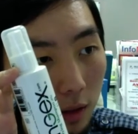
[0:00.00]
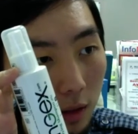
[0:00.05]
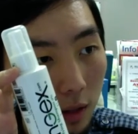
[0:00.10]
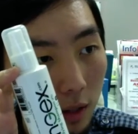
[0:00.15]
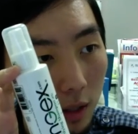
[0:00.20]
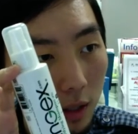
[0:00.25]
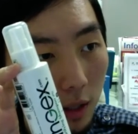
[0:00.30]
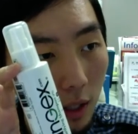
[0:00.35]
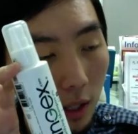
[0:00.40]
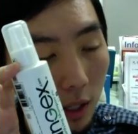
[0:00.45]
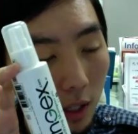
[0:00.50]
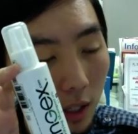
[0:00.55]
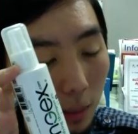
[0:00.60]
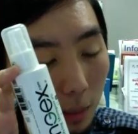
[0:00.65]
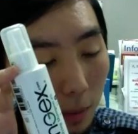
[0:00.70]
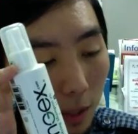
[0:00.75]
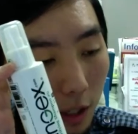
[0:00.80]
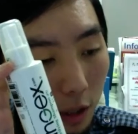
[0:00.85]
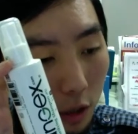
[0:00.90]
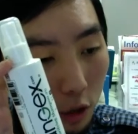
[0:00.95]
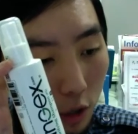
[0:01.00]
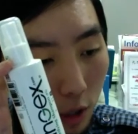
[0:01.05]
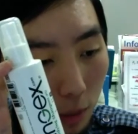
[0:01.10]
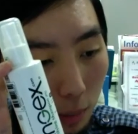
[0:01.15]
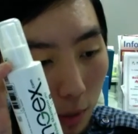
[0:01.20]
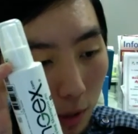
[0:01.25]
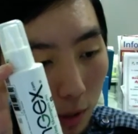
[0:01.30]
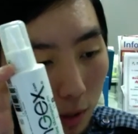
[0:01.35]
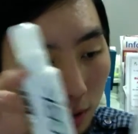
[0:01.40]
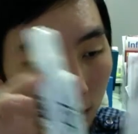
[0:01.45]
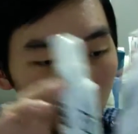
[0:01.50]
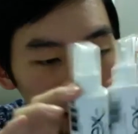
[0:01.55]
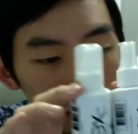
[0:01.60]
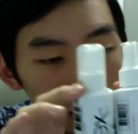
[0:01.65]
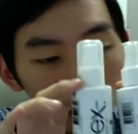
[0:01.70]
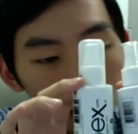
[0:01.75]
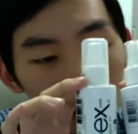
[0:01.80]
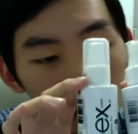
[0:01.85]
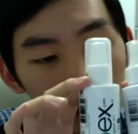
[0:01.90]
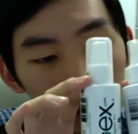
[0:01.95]
the skin Demodex treatment.
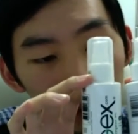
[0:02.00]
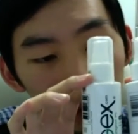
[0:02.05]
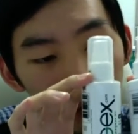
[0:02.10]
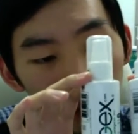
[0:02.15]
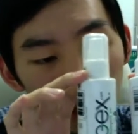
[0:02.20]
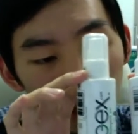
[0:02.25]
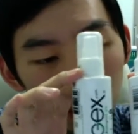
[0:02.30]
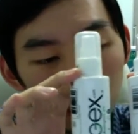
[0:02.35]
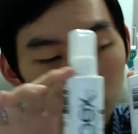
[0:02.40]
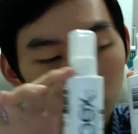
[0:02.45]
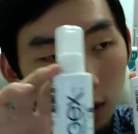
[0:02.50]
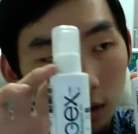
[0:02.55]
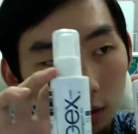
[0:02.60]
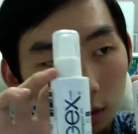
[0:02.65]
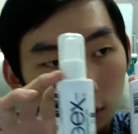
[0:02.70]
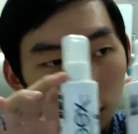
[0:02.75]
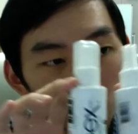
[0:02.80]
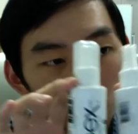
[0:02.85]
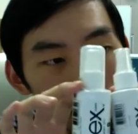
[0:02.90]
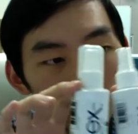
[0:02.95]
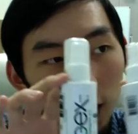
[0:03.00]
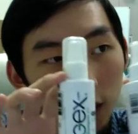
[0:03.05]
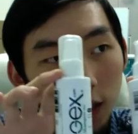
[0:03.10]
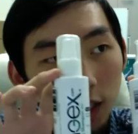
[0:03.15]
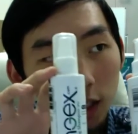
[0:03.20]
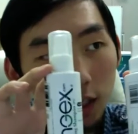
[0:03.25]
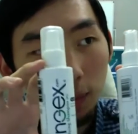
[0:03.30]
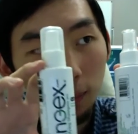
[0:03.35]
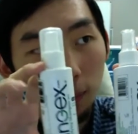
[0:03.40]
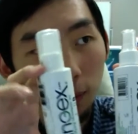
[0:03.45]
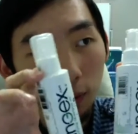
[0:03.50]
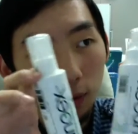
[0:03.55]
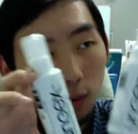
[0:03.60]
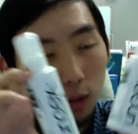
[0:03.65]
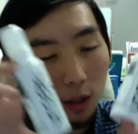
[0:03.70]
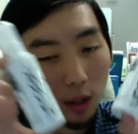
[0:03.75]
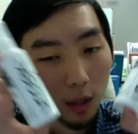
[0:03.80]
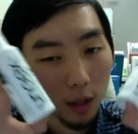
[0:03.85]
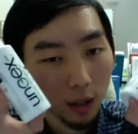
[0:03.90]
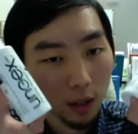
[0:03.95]
So that's really nice and
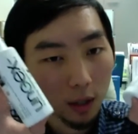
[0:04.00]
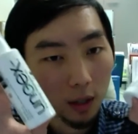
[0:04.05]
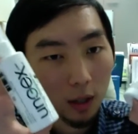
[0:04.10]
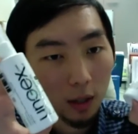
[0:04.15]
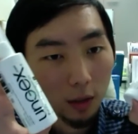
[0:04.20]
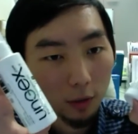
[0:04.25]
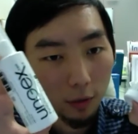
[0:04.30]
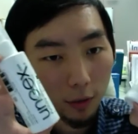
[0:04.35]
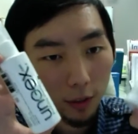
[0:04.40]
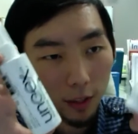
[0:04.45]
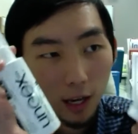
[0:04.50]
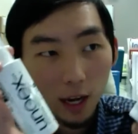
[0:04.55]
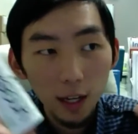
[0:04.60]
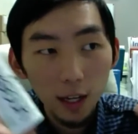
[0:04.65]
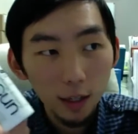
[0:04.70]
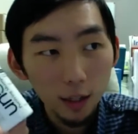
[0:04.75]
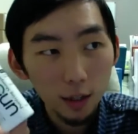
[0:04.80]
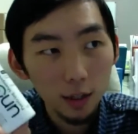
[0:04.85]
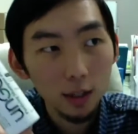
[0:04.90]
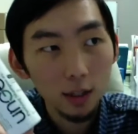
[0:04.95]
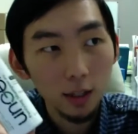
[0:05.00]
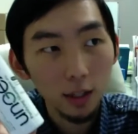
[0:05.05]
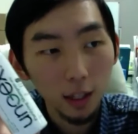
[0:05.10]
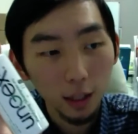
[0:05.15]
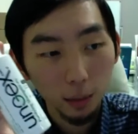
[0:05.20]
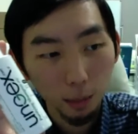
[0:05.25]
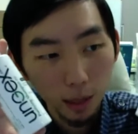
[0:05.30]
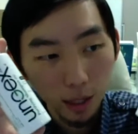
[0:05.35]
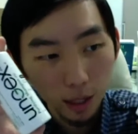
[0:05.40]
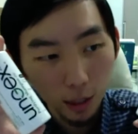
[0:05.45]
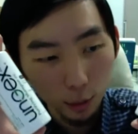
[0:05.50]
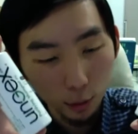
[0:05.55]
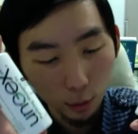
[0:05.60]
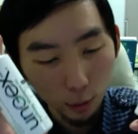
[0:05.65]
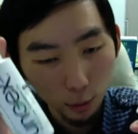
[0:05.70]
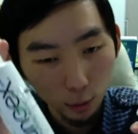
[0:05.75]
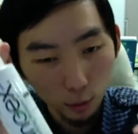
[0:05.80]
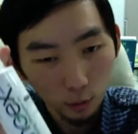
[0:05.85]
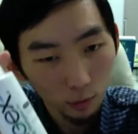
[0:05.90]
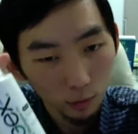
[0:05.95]
simple. For guys like
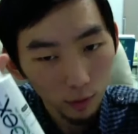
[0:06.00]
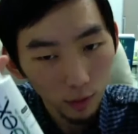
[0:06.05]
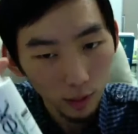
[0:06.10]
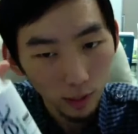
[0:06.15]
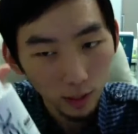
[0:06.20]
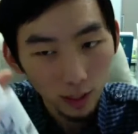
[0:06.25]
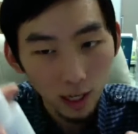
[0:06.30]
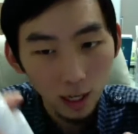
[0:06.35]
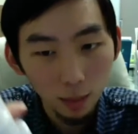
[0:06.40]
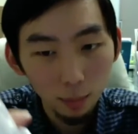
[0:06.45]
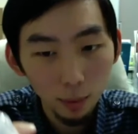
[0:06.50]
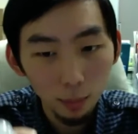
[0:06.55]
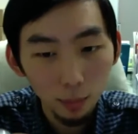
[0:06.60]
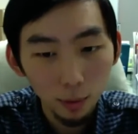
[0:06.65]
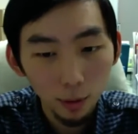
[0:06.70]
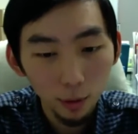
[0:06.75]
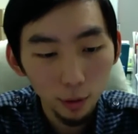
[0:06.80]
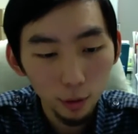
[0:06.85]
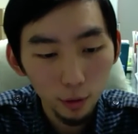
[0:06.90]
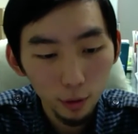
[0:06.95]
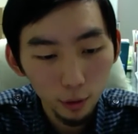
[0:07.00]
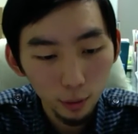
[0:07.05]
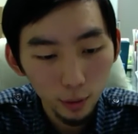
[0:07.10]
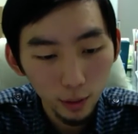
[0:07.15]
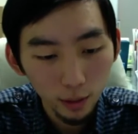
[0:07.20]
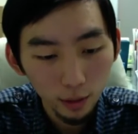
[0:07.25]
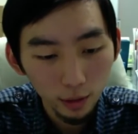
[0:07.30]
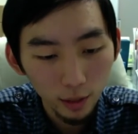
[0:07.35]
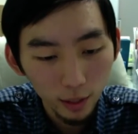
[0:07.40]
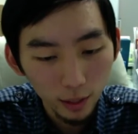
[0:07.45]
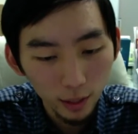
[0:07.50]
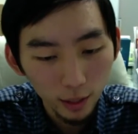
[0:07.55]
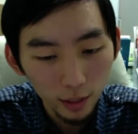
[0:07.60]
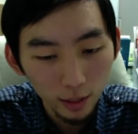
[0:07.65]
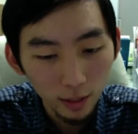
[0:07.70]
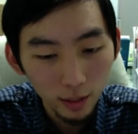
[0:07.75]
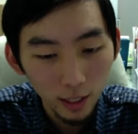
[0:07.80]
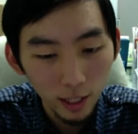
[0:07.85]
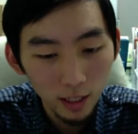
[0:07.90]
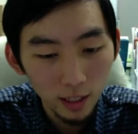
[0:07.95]
me who really can't be bothered doing
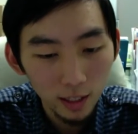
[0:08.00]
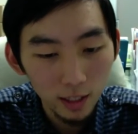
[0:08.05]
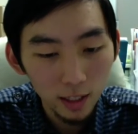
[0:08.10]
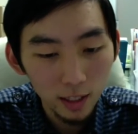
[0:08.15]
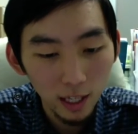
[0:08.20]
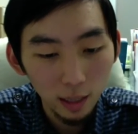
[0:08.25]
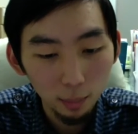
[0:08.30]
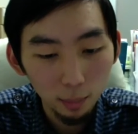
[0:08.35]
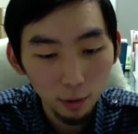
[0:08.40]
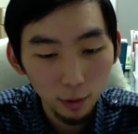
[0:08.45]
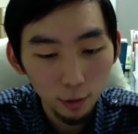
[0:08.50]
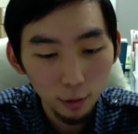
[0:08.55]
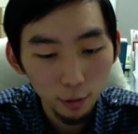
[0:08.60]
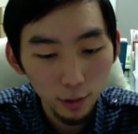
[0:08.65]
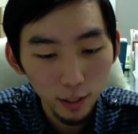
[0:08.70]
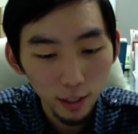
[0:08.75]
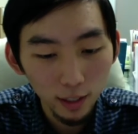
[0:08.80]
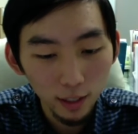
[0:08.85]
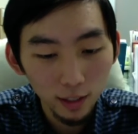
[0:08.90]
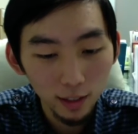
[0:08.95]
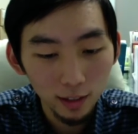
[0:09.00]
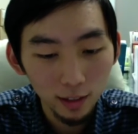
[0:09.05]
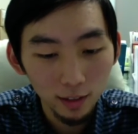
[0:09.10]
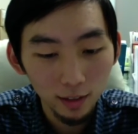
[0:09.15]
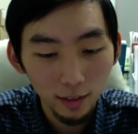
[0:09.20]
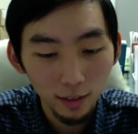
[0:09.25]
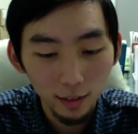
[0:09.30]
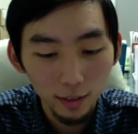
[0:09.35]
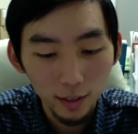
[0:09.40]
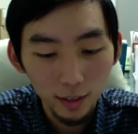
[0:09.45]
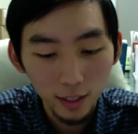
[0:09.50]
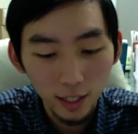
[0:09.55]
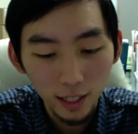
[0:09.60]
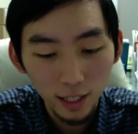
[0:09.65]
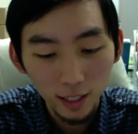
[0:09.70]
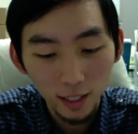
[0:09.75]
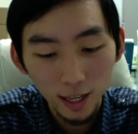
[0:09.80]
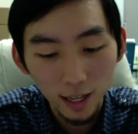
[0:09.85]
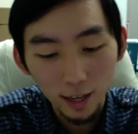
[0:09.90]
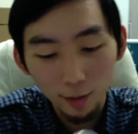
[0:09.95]
like a 10-step Korean
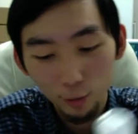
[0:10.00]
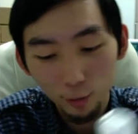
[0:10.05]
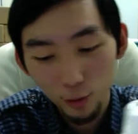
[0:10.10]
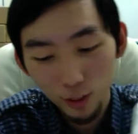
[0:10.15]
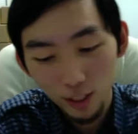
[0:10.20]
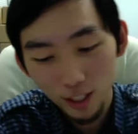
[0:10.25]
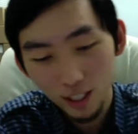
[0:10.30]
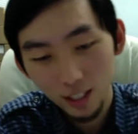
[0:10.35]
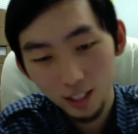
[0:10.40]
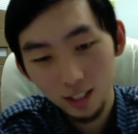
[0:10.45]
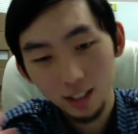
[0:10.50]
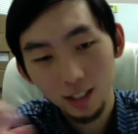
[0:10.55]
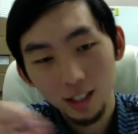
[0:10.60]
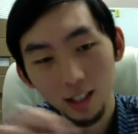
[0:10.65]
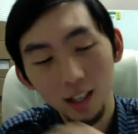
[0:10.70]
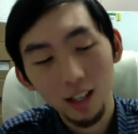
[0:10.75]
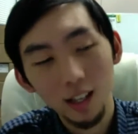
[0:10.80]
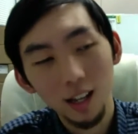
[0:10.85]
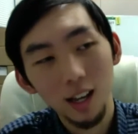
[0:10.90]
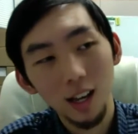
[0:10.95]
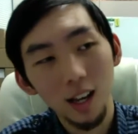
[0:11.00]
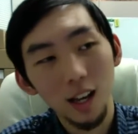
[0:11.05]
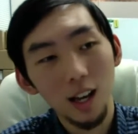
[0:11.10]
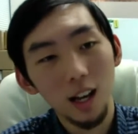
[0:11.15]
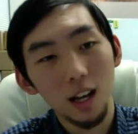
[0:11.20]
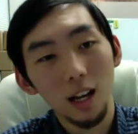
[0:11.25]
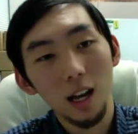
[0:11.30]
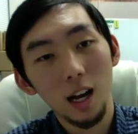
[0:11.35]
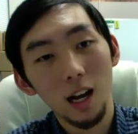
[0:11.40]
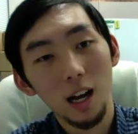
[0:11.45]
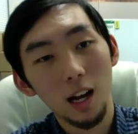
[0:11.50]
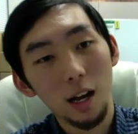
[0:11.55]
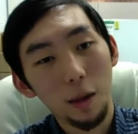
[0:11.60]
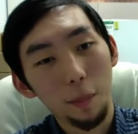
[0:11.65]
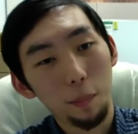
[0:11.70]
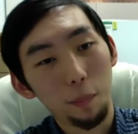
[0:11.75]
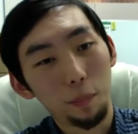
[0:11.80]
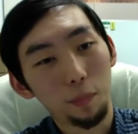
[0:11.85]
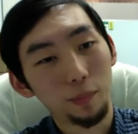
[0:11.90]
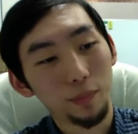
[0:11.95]
skincare routine,
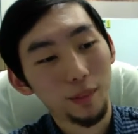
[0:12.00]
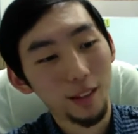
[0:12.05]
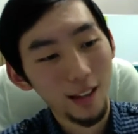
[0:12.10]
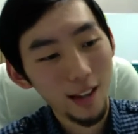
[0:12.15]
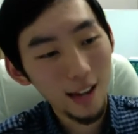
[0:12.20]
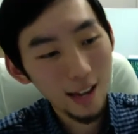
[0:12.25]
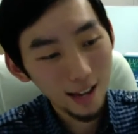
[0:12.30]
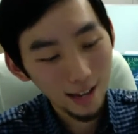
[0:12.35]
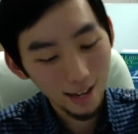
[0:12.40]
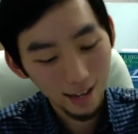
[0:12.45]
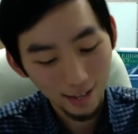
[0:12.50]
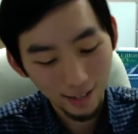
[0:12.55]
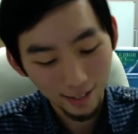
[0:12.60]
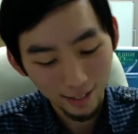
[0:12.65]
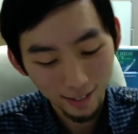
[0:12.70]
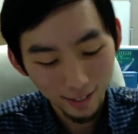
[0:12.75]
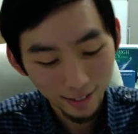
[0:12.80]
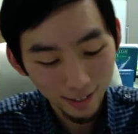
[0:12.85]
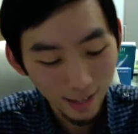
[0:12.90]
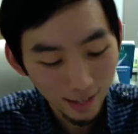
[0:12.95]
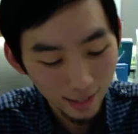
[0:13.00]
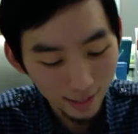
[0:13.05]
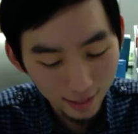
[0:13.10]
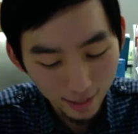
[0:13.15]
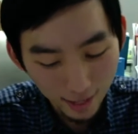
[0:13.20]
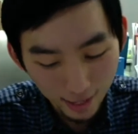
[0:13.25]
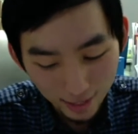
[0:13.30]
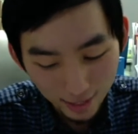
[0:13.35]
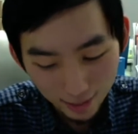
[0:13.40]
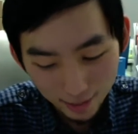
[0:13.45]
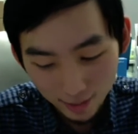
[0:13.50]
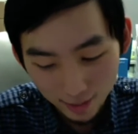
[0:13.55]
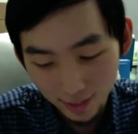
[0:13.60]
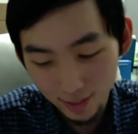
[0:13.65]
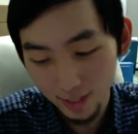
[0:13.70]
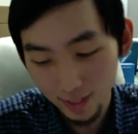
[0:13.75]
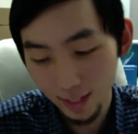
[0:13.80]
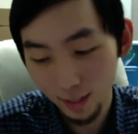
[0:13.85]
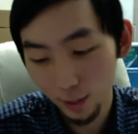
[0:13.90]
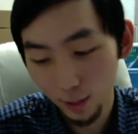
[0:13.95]
that
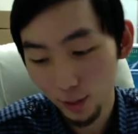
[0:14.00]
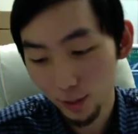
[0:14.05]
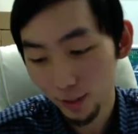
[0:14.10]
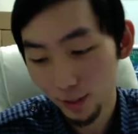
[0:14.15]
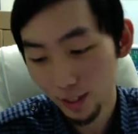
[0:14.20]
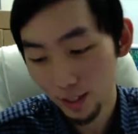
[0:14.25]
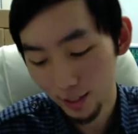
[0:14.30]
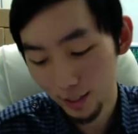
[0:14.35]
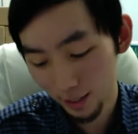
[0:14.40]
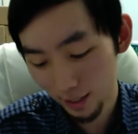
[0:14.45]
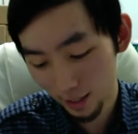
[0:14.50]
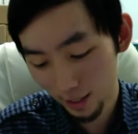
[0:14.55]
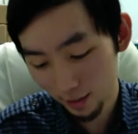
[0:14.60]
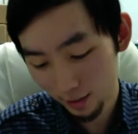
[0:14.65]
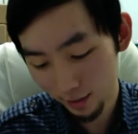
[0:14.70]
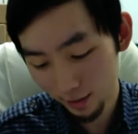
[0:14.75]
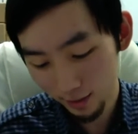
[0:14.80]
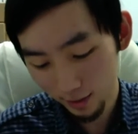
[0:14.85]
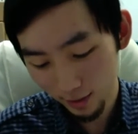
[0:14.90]
is a lot easier.